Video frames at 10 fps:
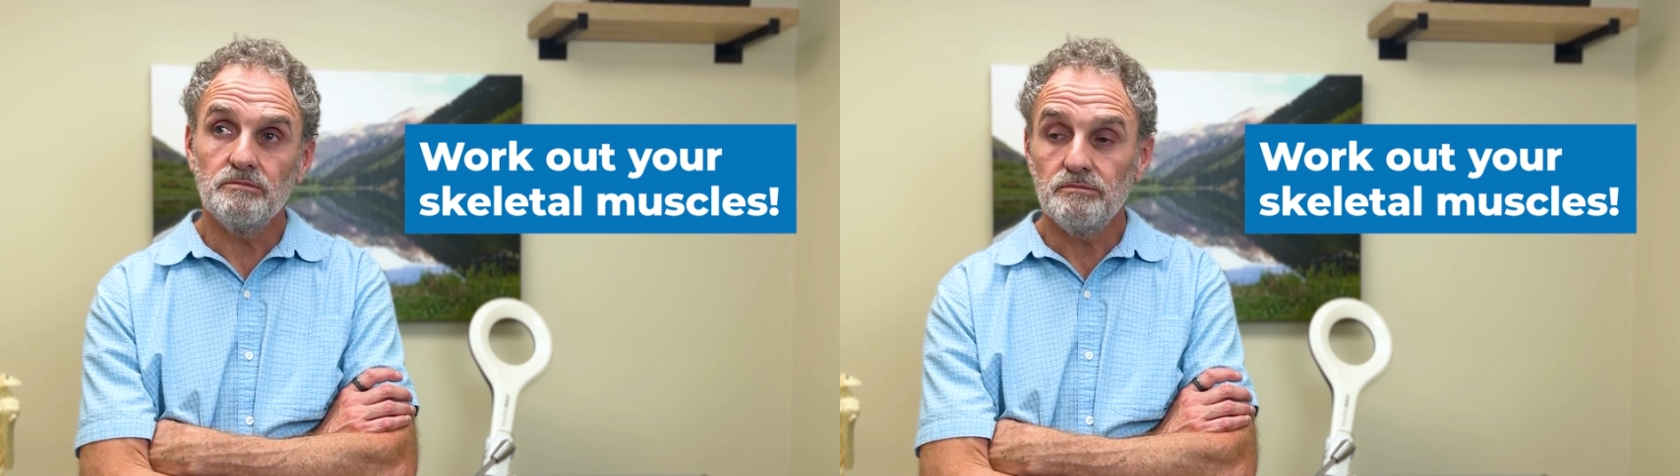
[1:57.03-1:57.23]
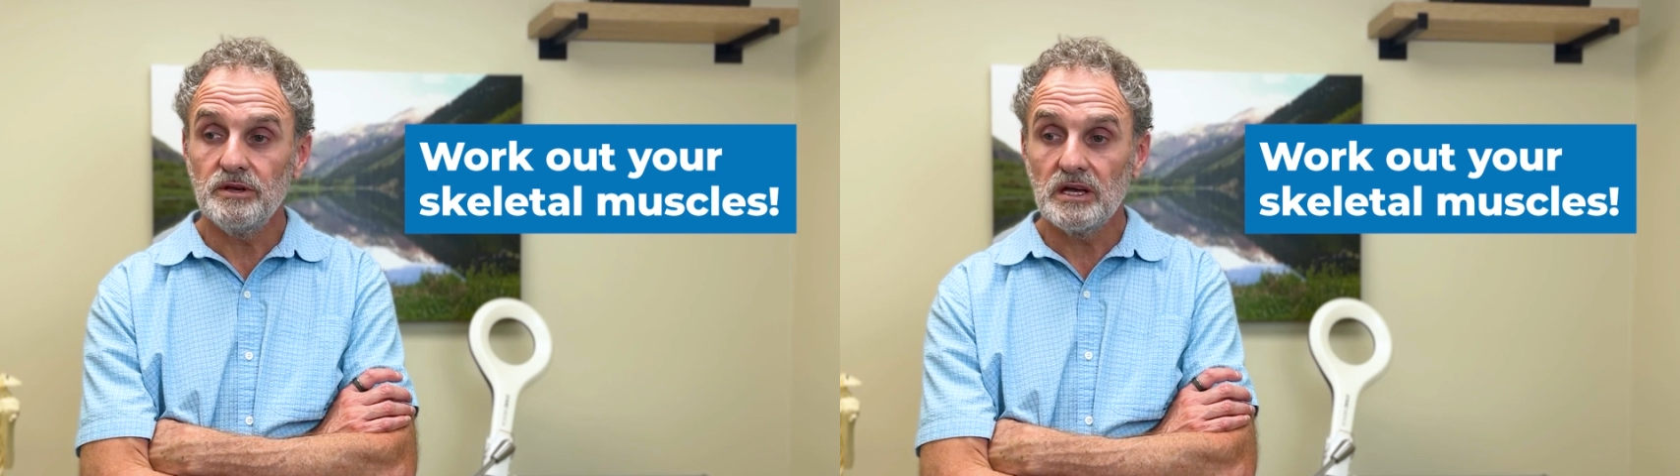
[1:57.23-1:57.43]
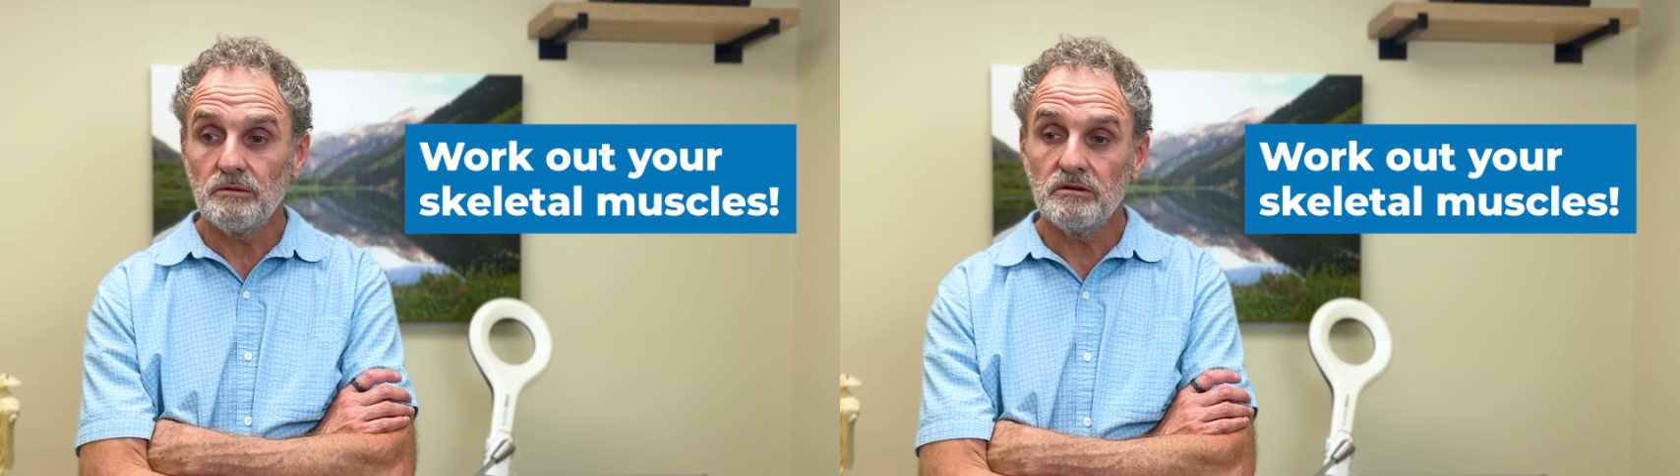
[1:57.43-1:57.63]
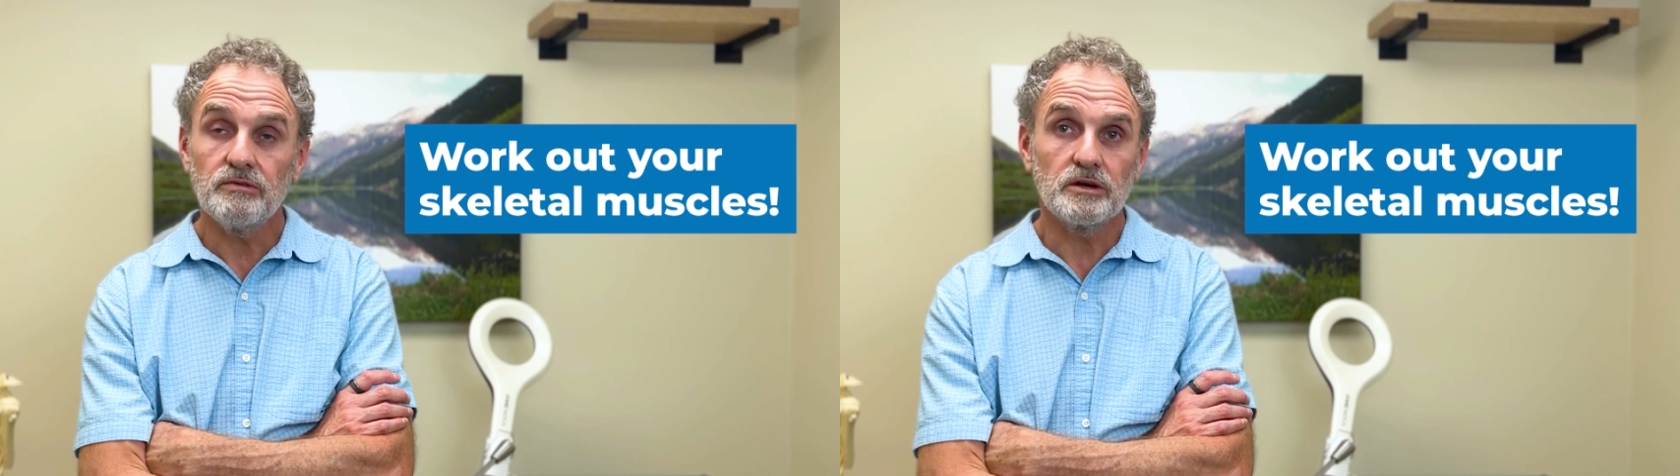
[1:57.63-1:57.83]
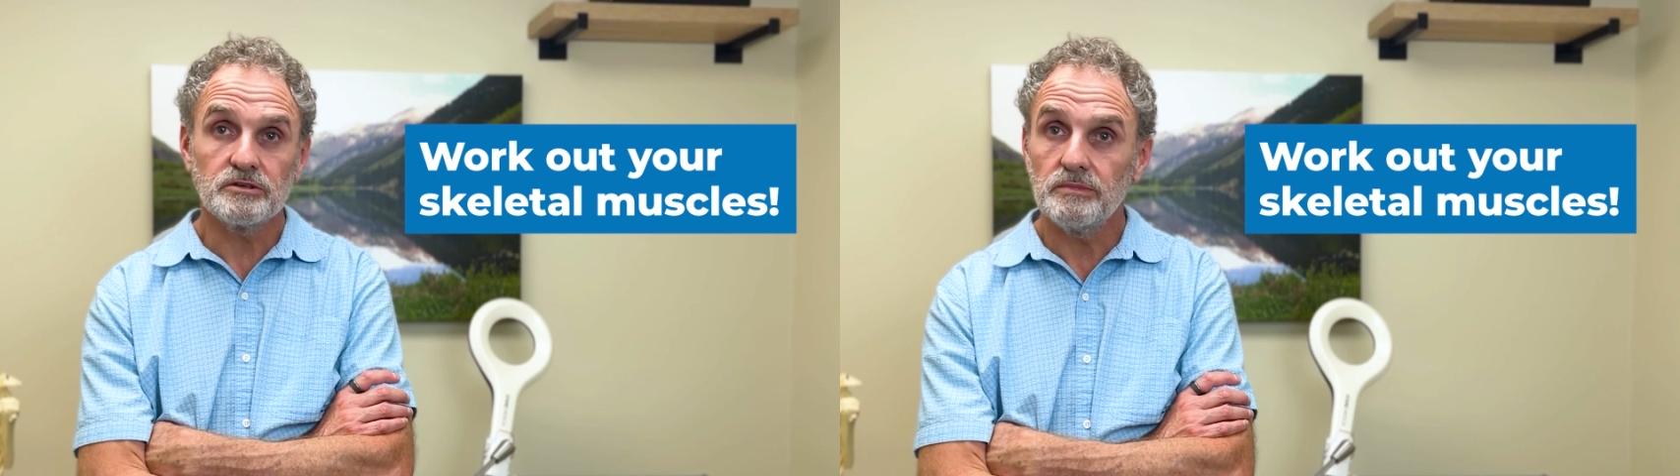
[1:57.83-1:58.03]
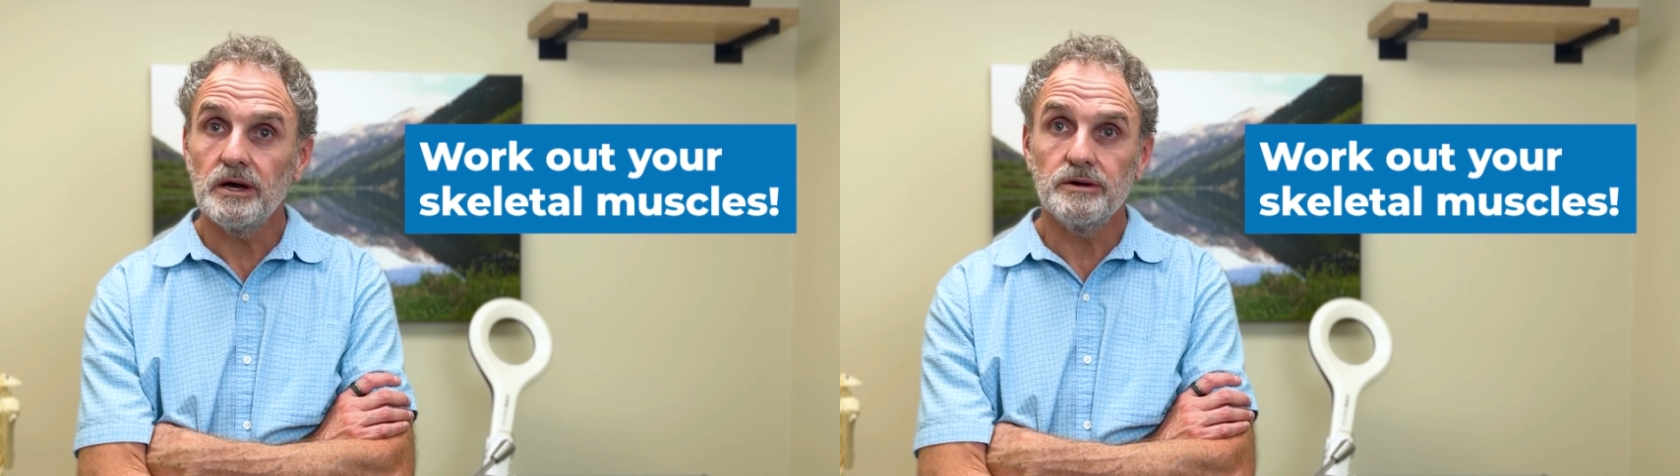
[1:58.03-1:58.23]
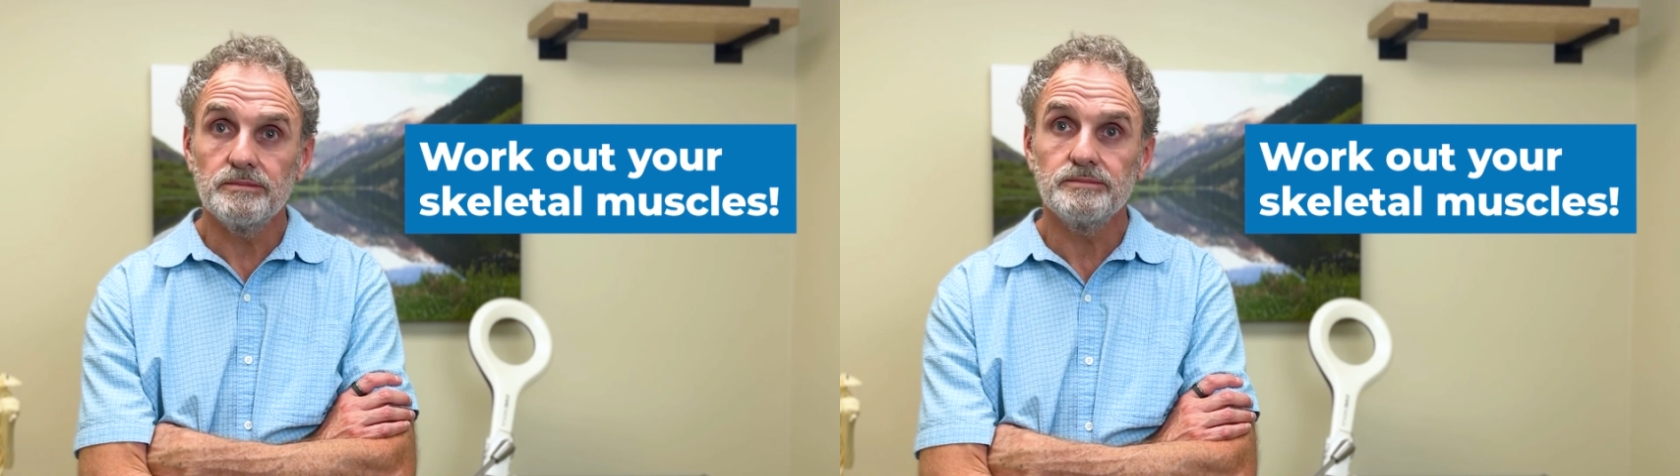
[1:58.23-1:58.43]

to be able to function better.